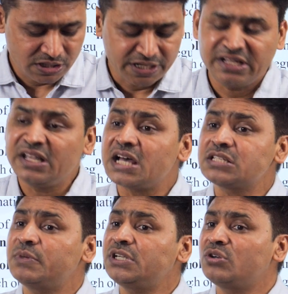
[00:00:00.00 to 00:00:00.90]
And
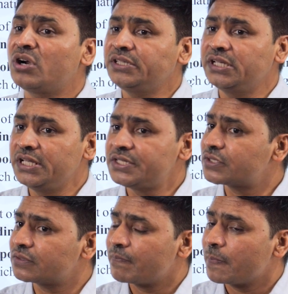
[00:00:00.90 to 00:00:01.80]
last but not the
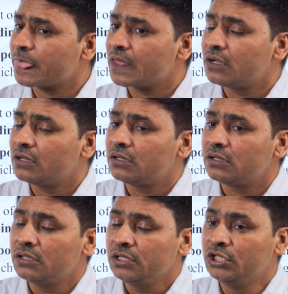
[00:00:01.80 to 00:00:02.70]
least,
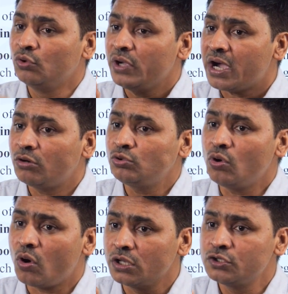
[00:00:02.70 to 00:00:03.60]
you have to
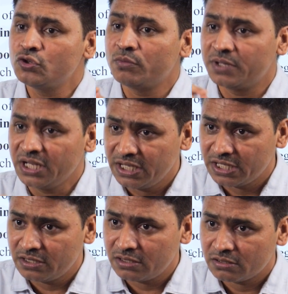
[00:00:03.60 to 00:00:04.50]
also bring
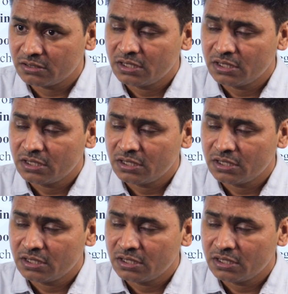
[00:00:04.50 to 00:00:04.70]
in